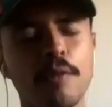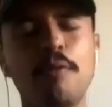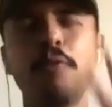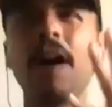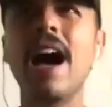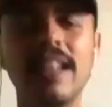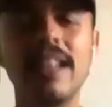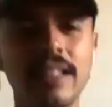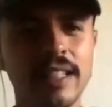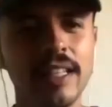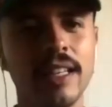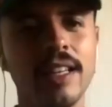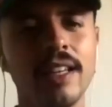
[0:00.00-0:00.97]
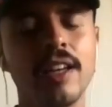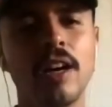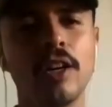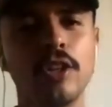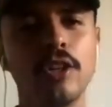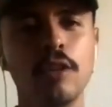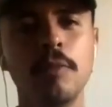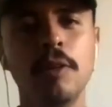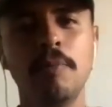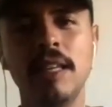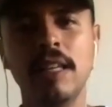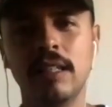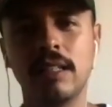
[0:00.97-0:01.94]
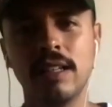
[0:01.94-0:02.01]
finally, a human
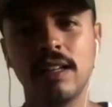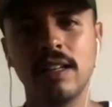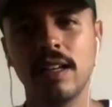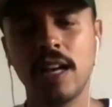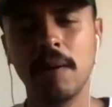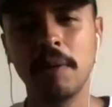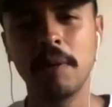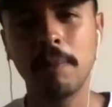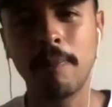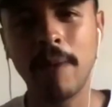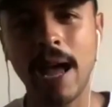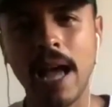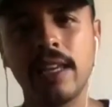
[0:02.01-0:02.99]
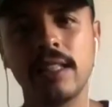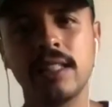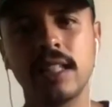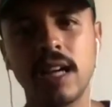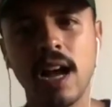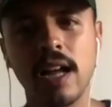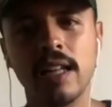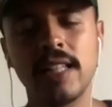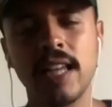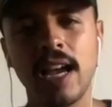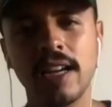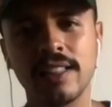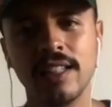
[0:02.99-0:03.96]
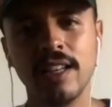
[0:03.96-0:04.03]
being coming back into
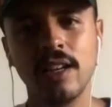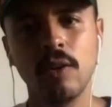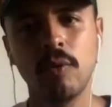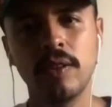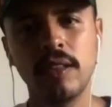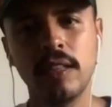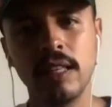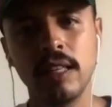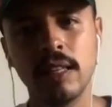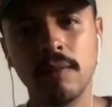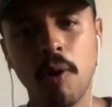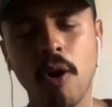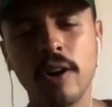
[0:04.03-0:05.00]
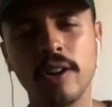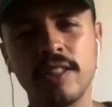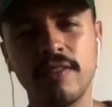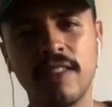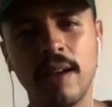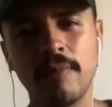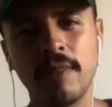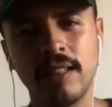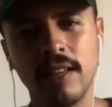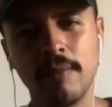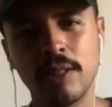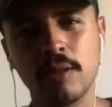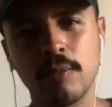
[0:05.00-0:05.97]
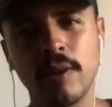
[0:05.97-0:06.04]
contact with the parts of them that they've
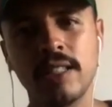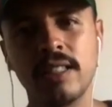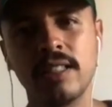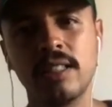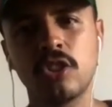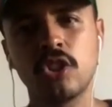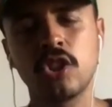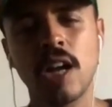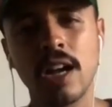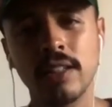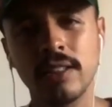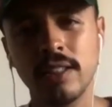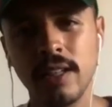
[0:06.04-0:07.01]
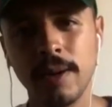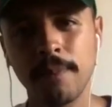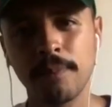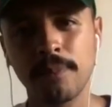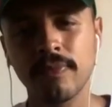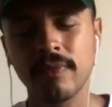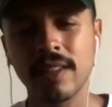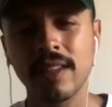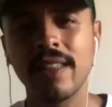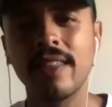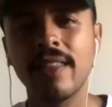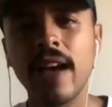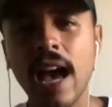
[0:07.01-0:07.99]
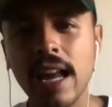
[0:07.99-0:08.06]
been suppressing since childhood,
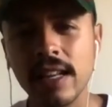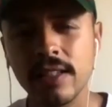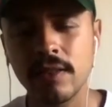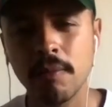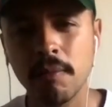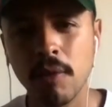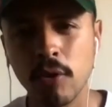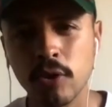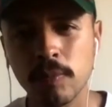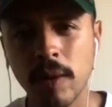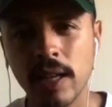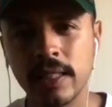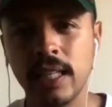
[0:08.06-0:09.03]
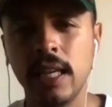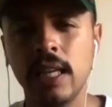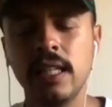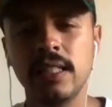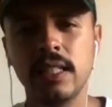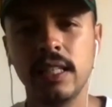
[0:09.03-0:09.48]
that is the most spontaneous